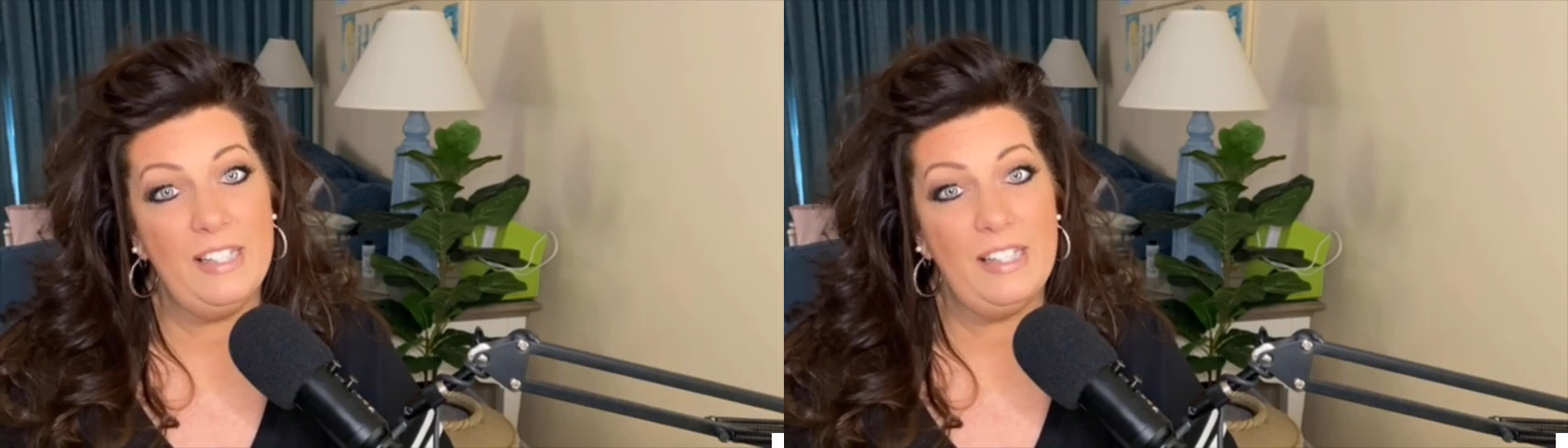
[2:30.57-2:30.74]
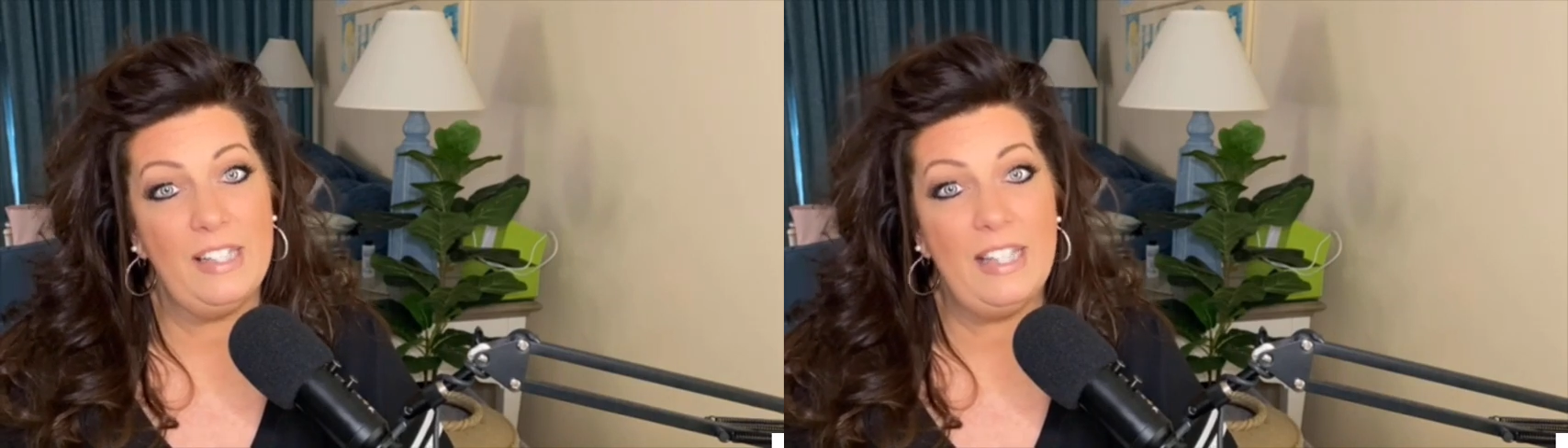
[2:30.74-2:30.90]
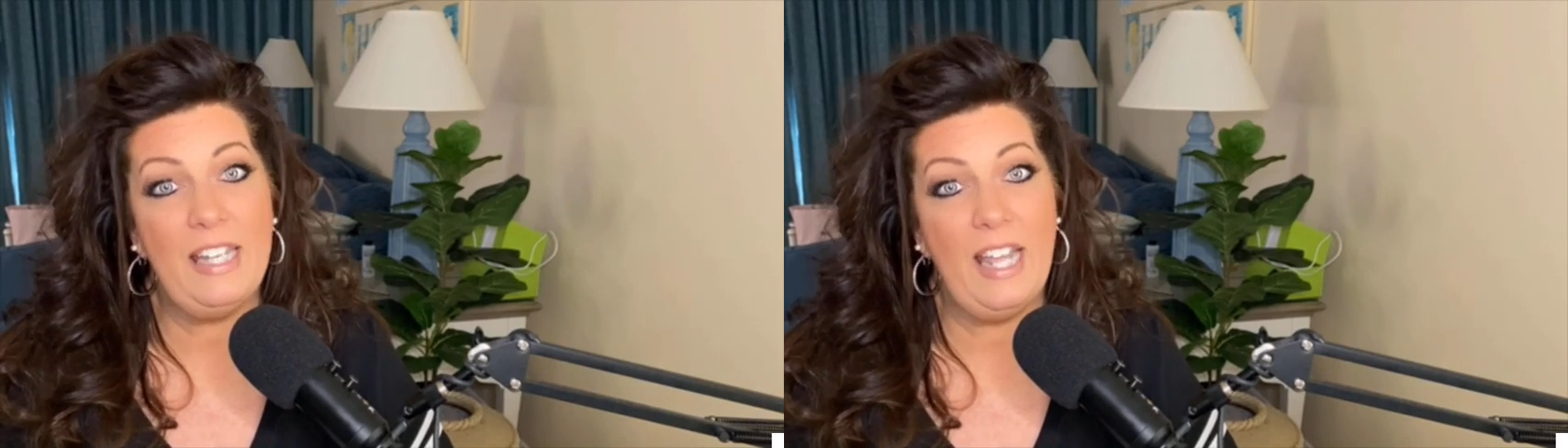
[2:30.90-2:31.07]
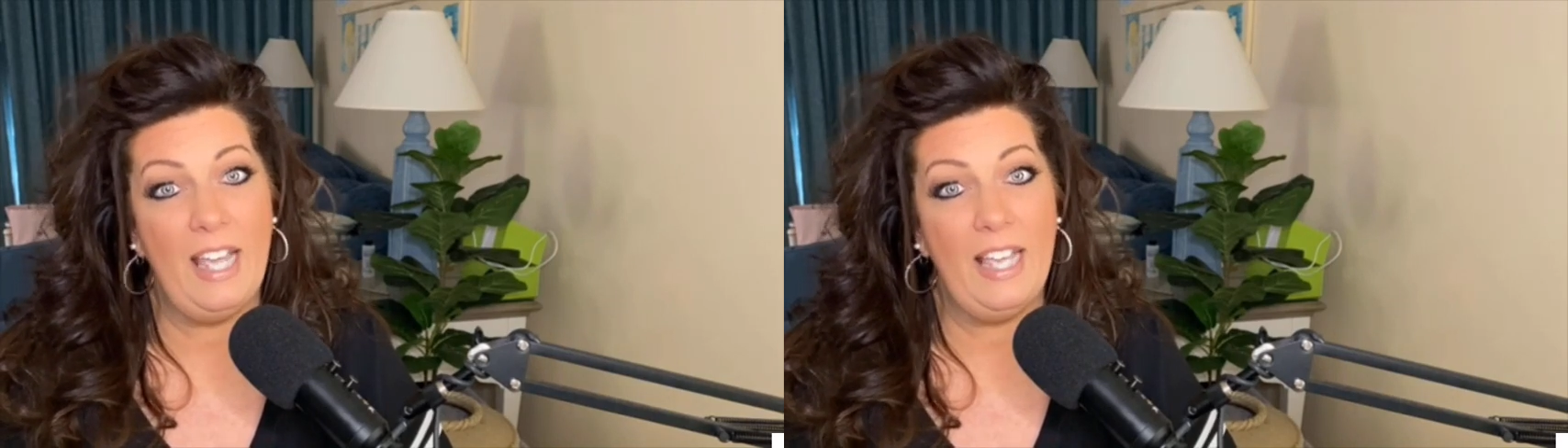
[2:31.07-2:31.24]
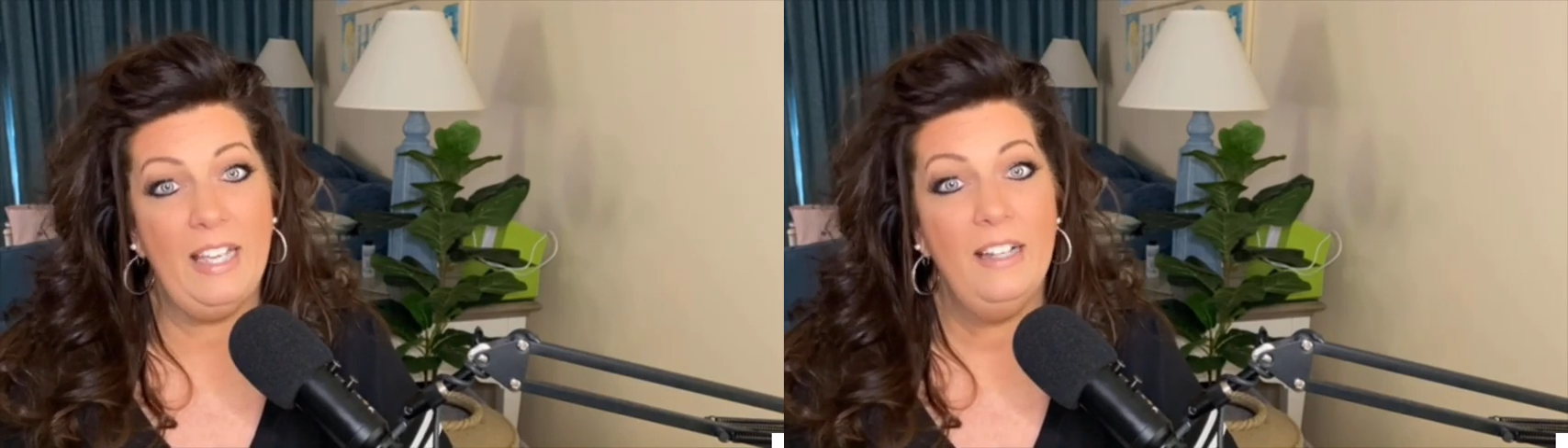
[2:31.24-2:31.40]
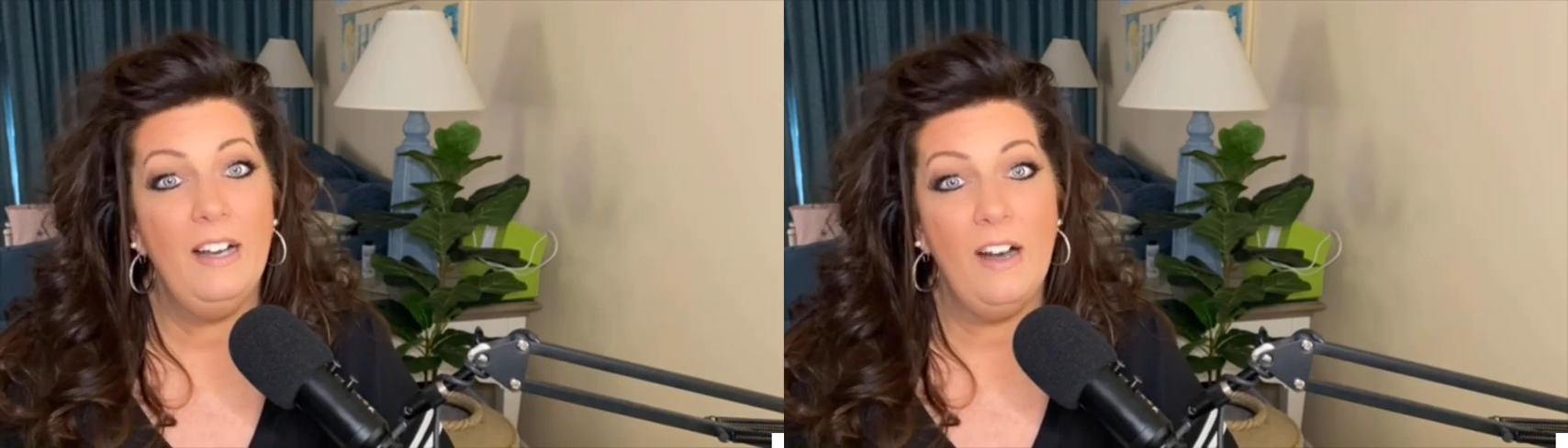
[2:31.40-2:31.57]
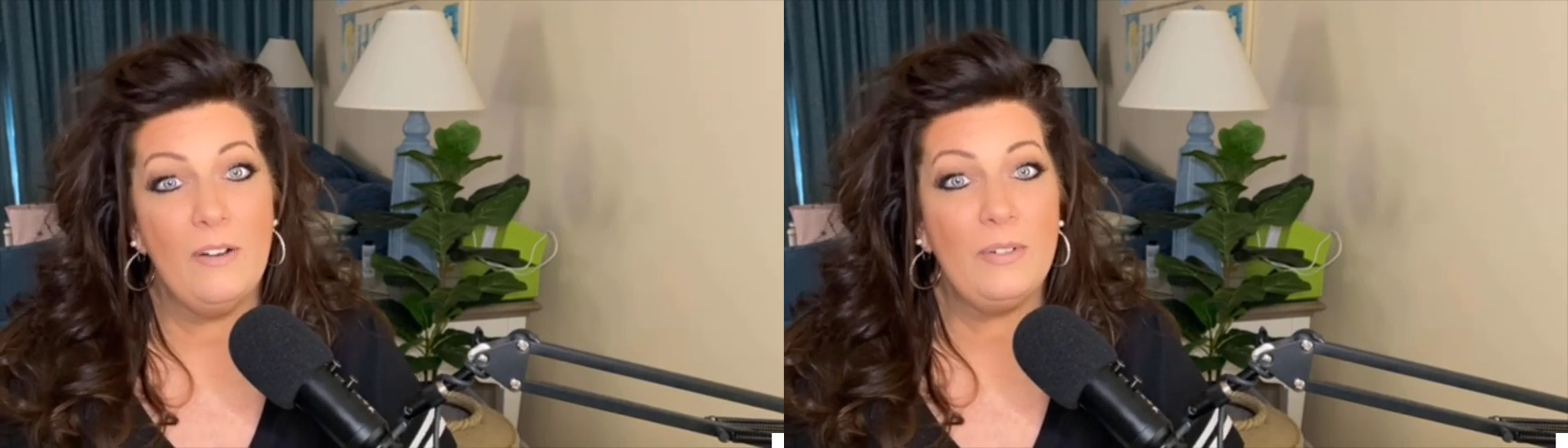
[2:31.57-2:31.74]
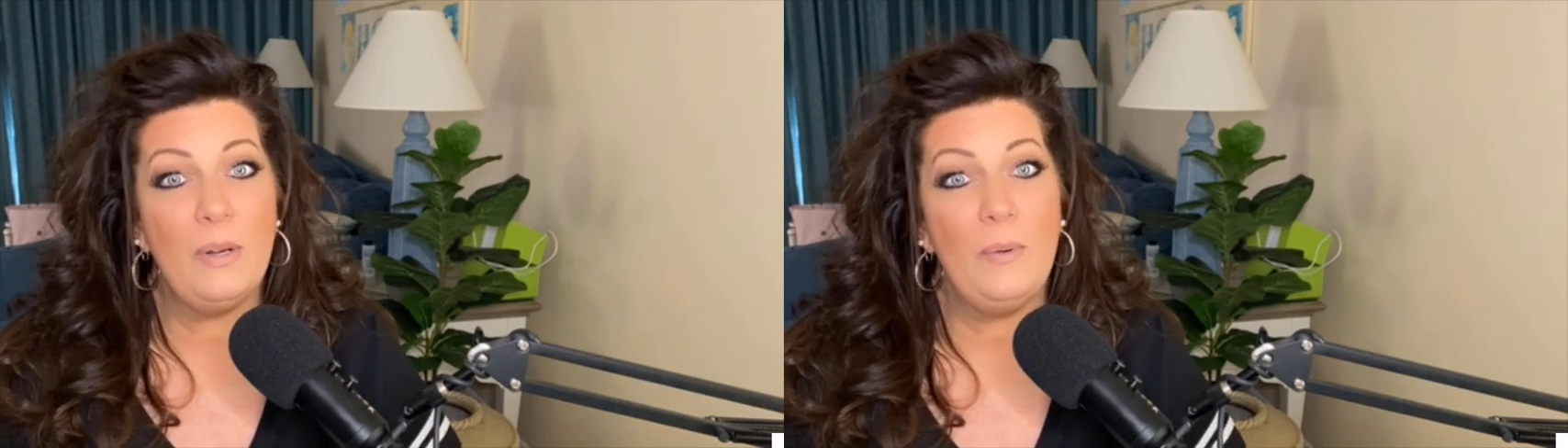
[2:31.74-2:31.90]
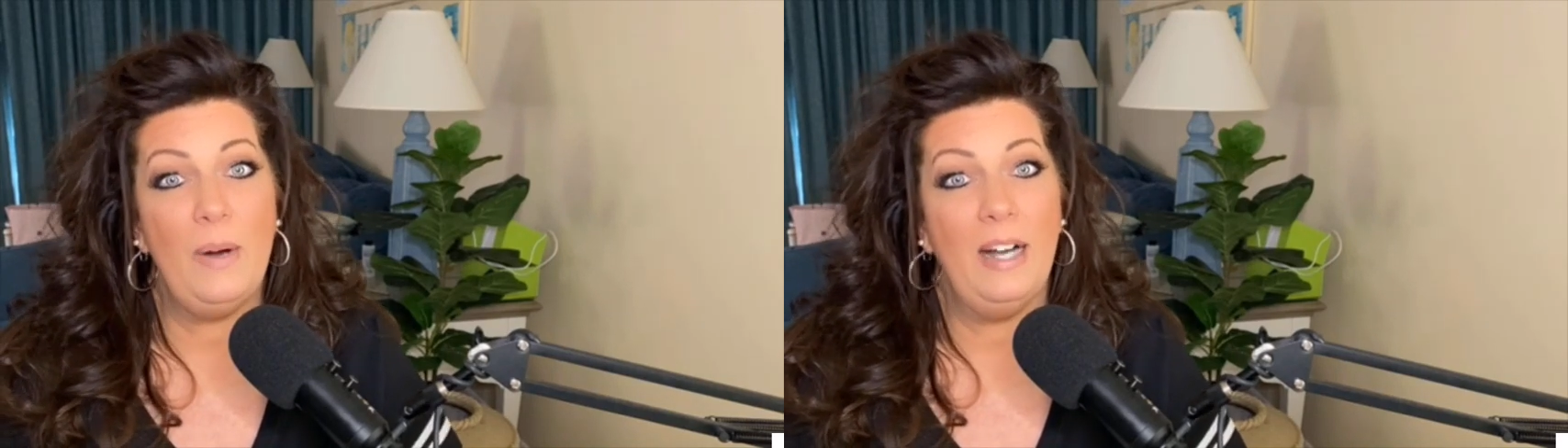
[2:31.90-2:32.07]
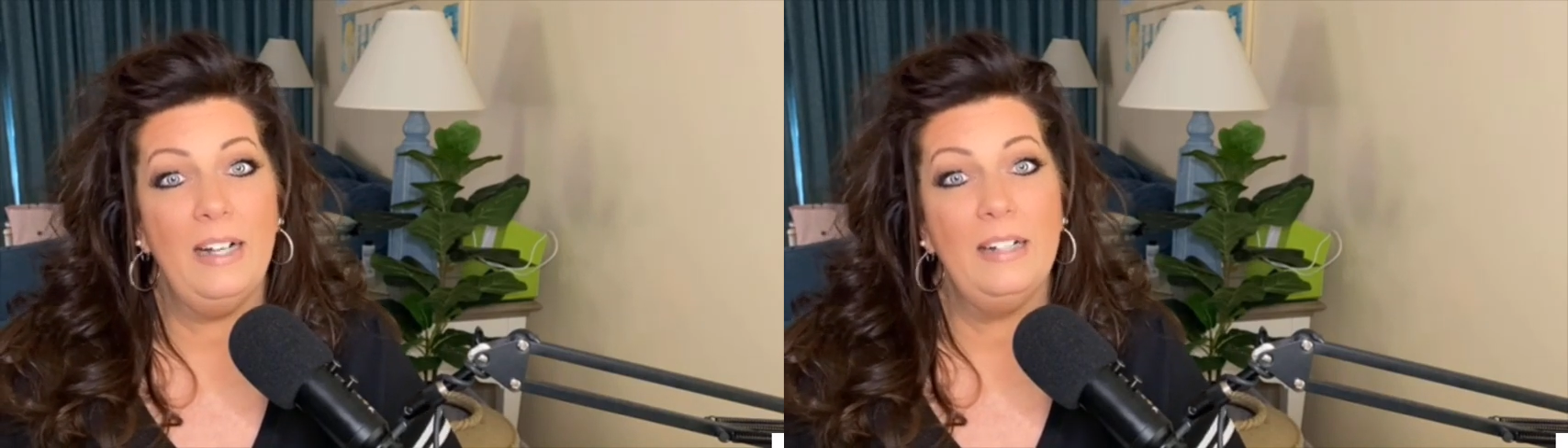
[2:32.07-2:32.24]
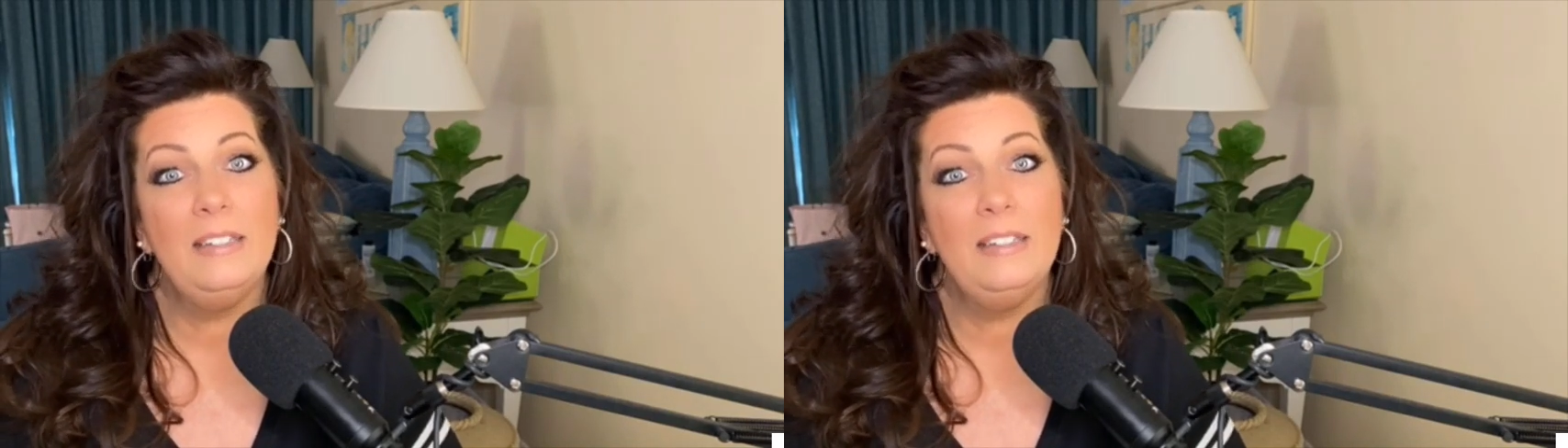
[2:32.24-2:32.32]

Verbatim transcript: of the day. I don't know why.